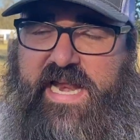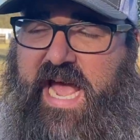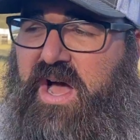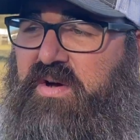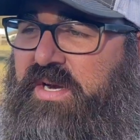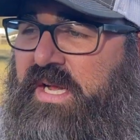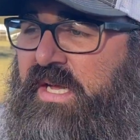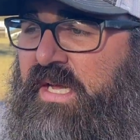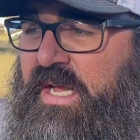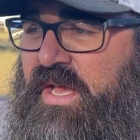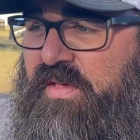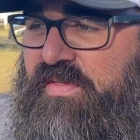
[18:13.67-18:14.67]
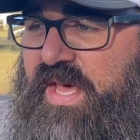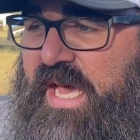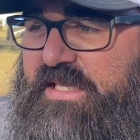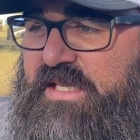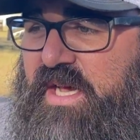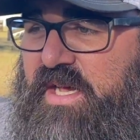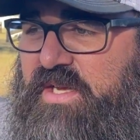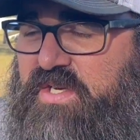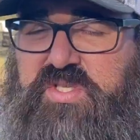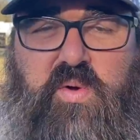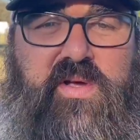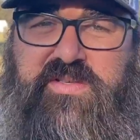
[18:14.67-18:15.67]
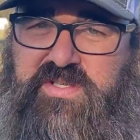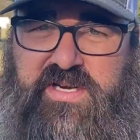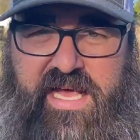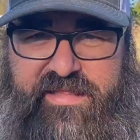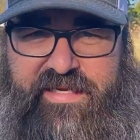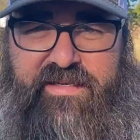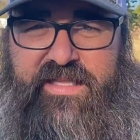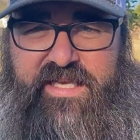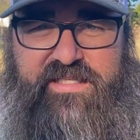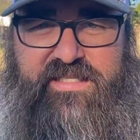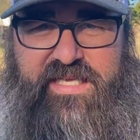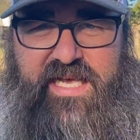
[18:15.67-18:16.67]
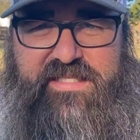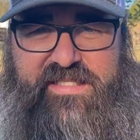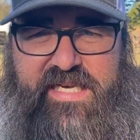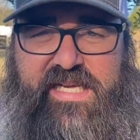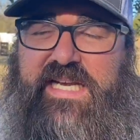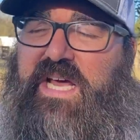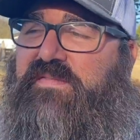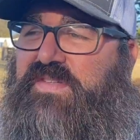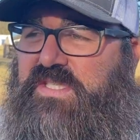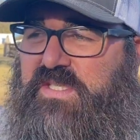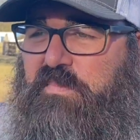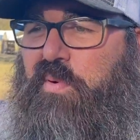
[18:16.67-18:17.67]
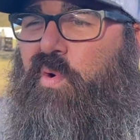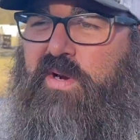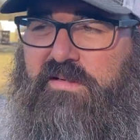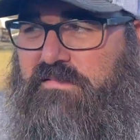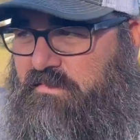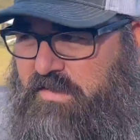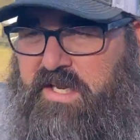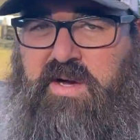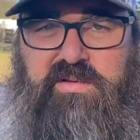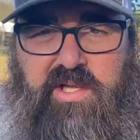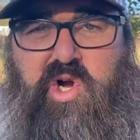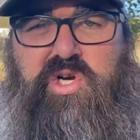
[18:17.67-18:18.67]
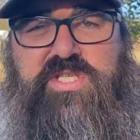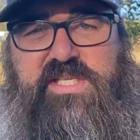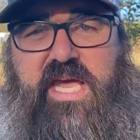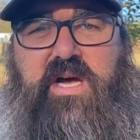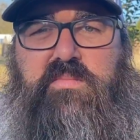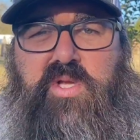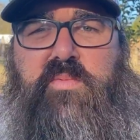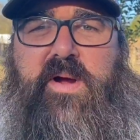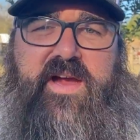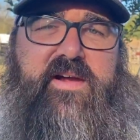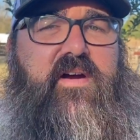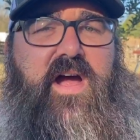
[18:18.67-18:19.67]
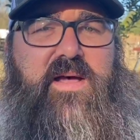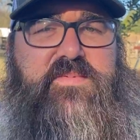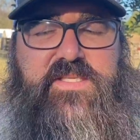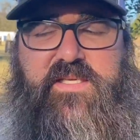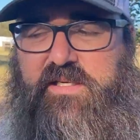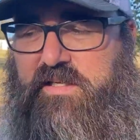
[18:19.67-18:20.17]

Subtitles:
out that your soils are not nearly acidic enough to support, you know, large scale blueberry crops.